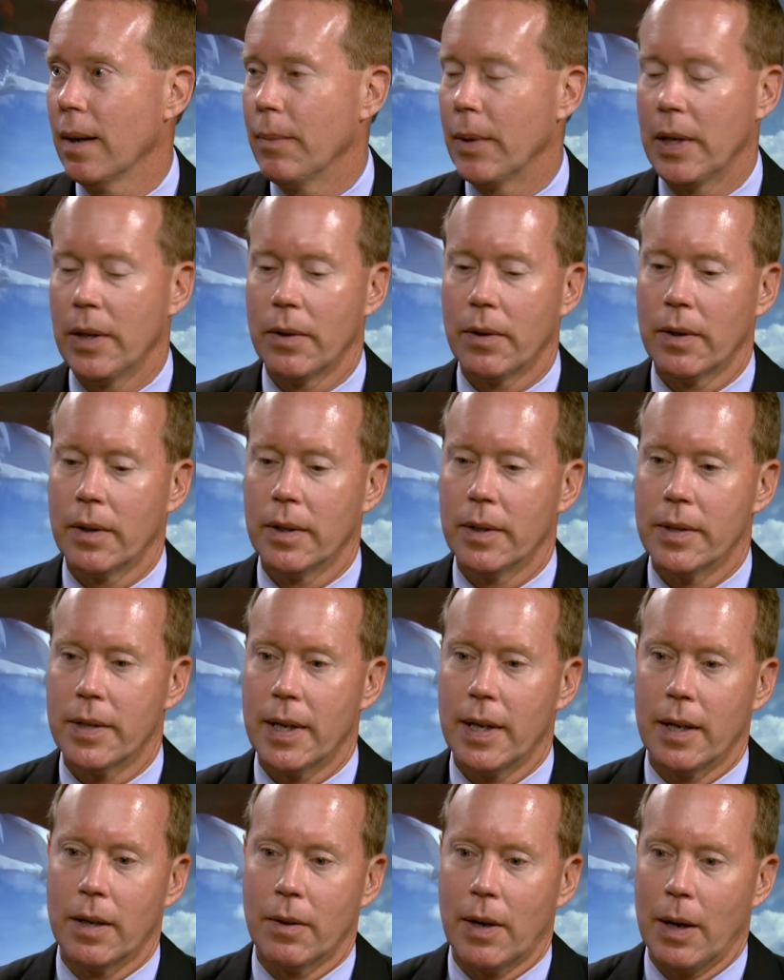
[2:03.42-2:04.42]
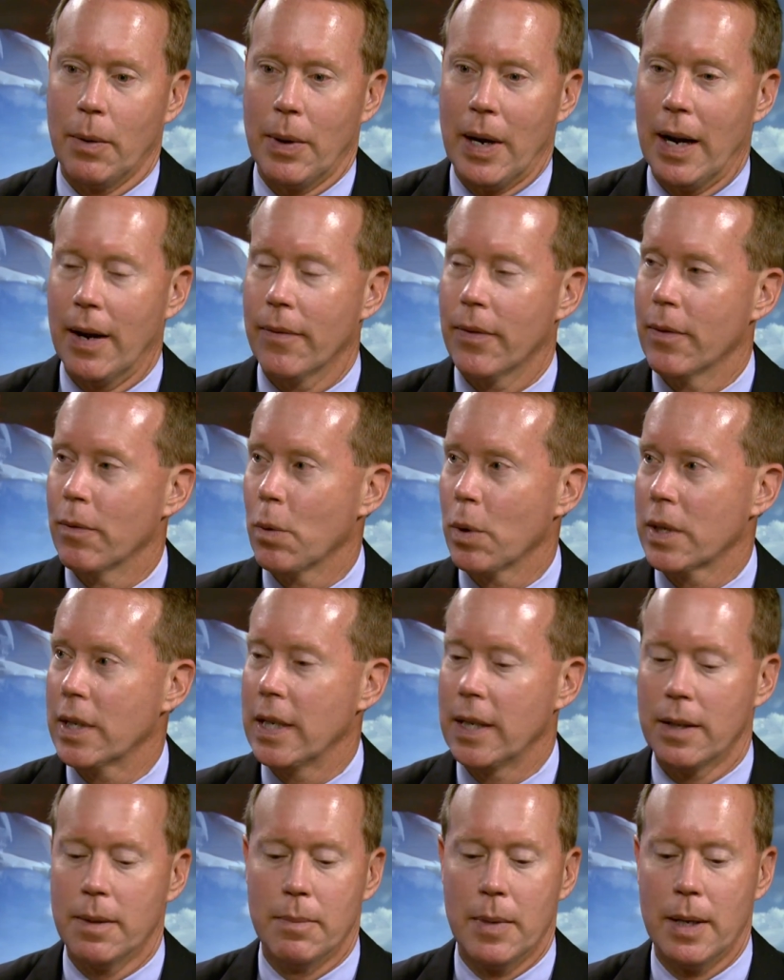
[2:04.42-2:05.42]
I mean, you're going to say, okay, we have the
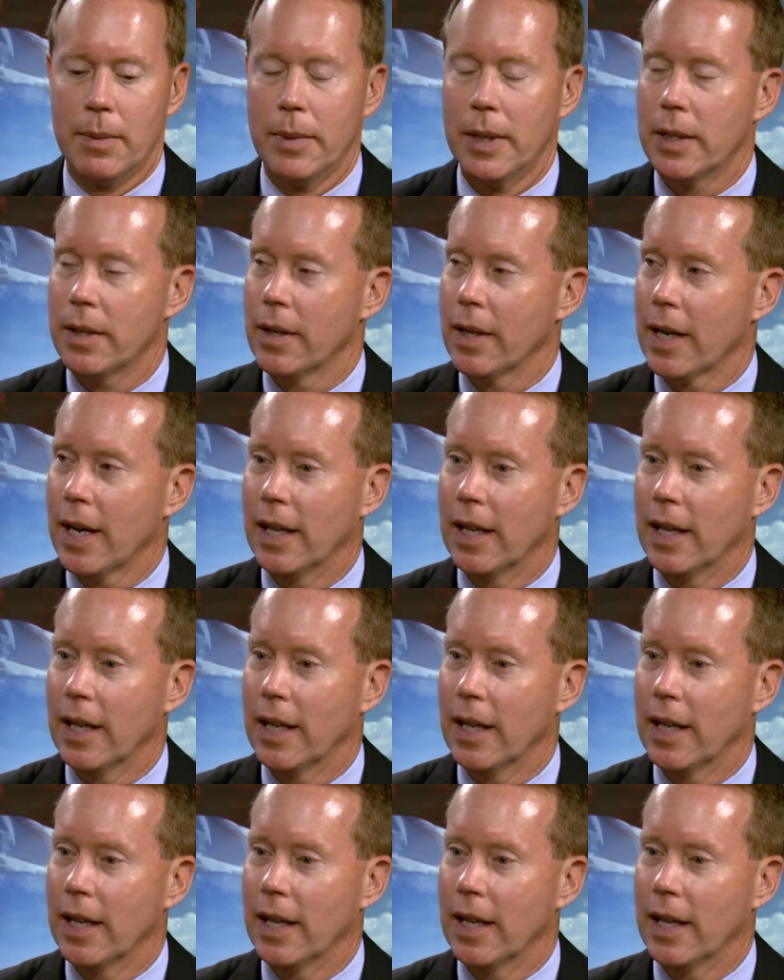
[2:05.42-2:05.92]
14th Amendment to the